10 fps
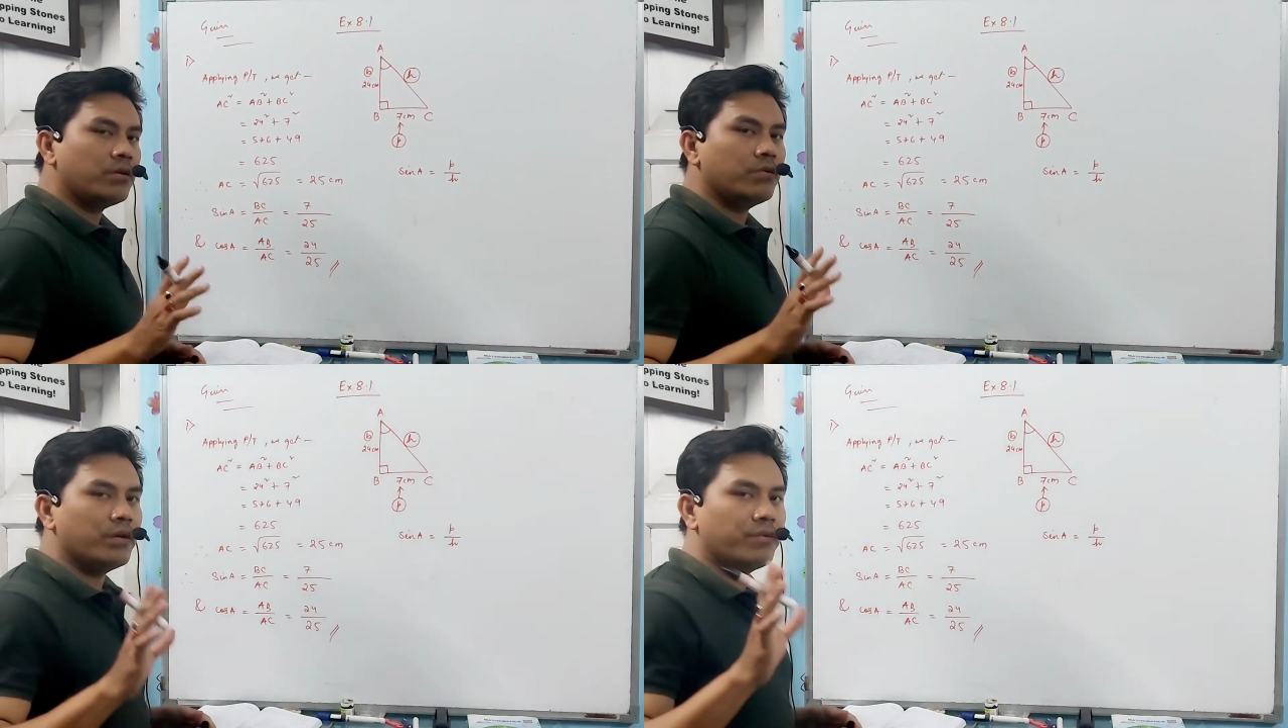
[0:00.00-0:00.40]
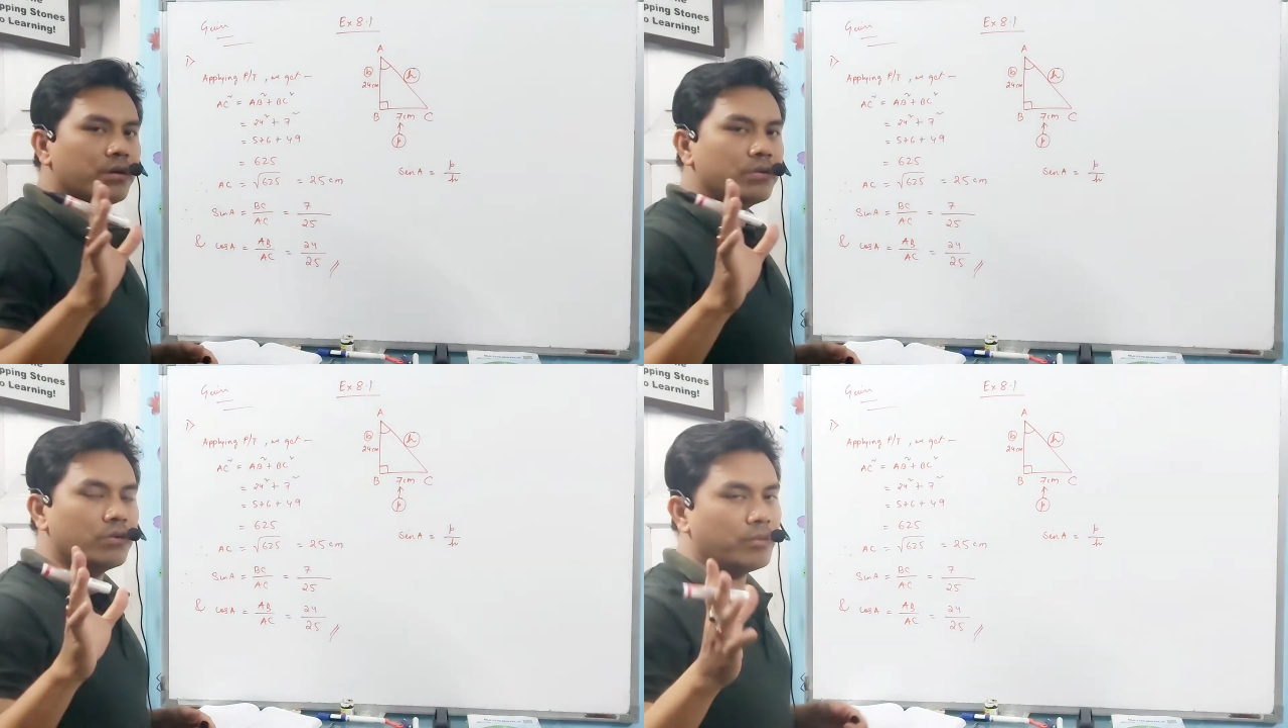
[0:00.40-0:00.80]

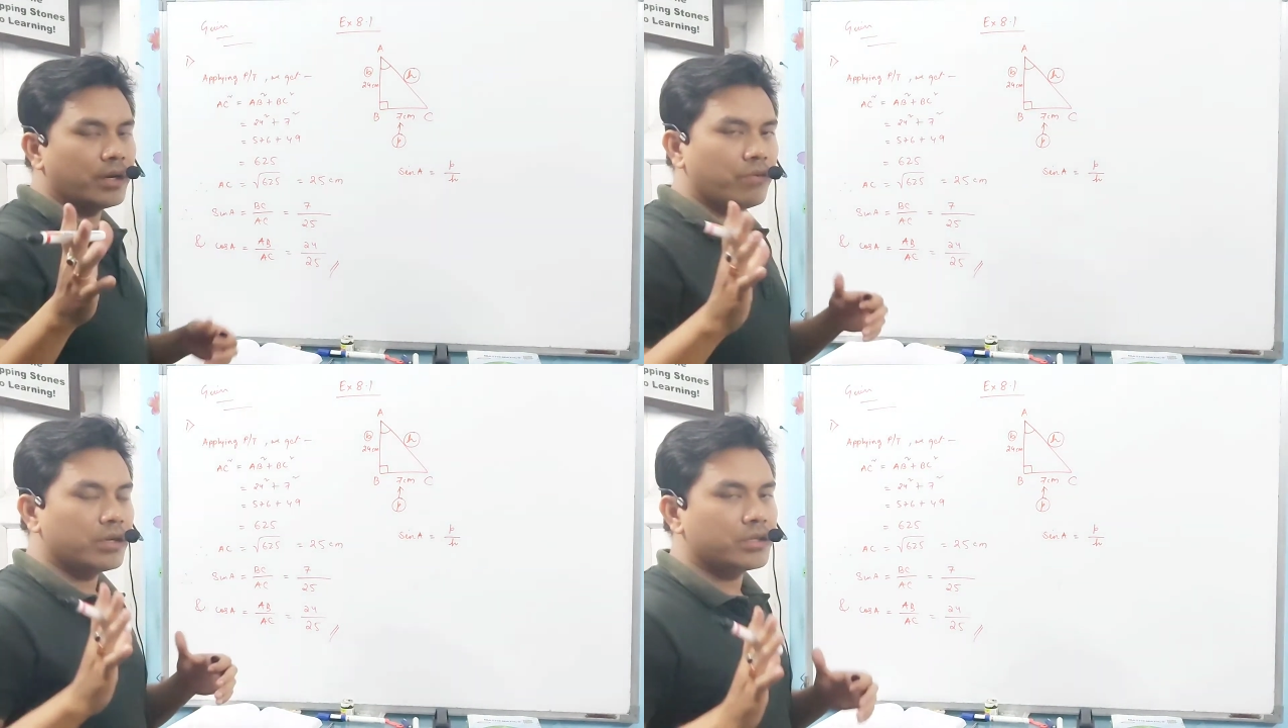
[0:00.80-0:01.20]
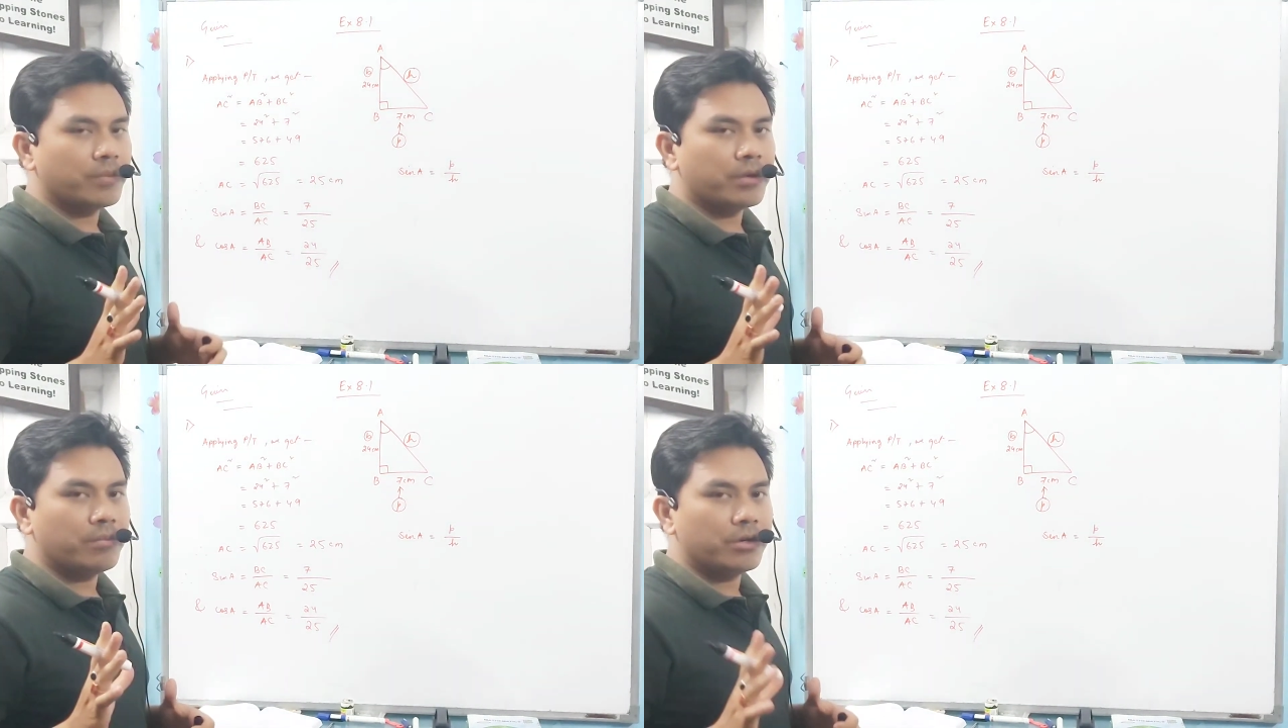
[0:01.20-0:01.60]
whoever know my
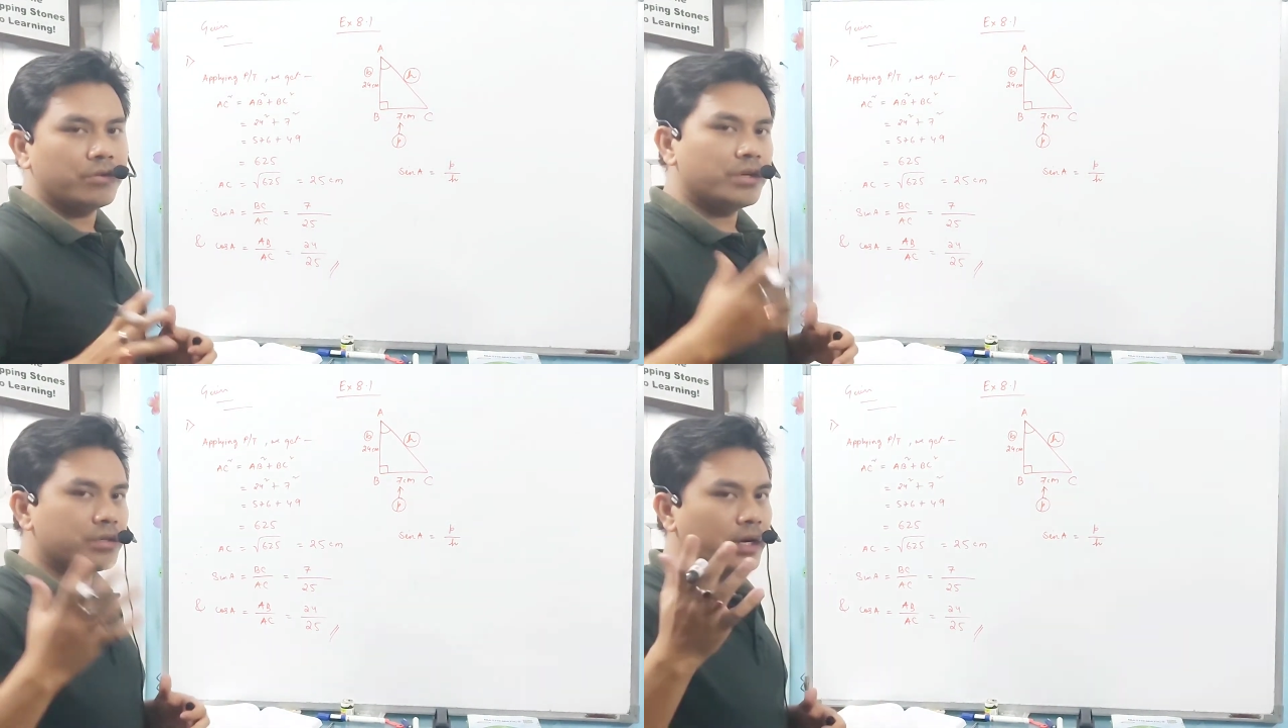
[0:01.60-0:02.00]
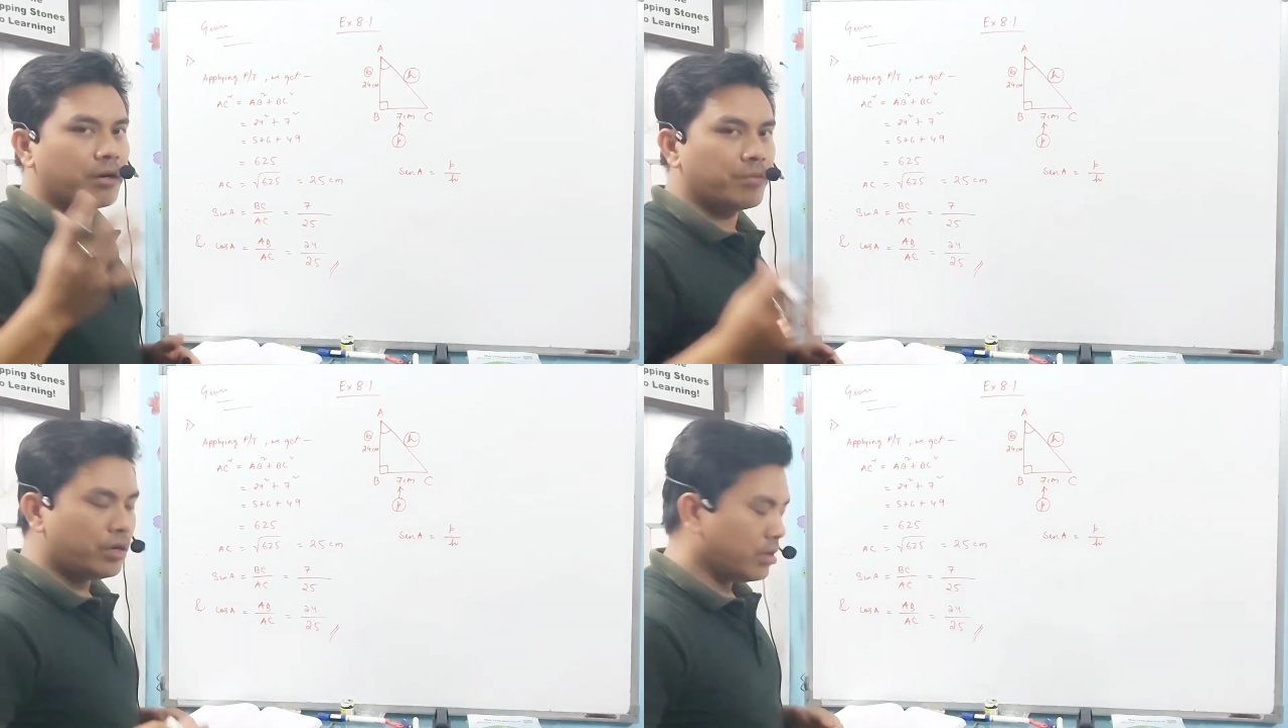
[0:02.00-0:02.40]
WhatsApp number, you just
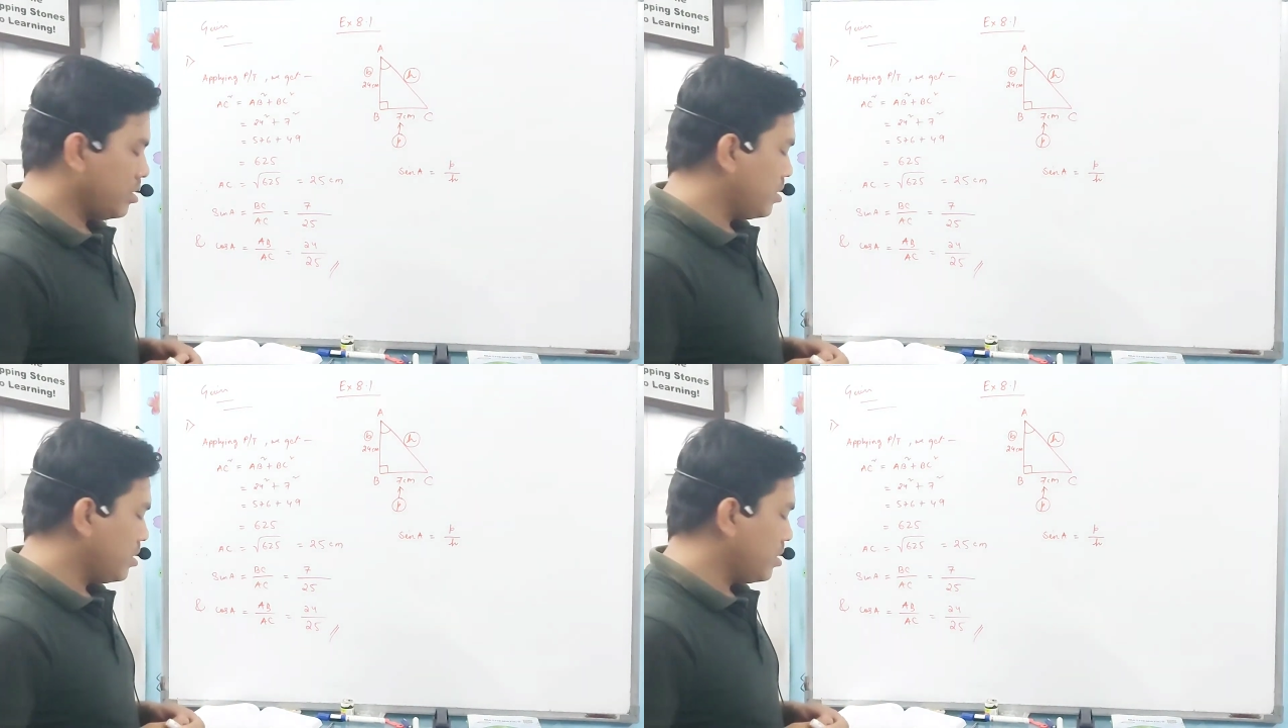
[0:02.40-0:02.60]
send me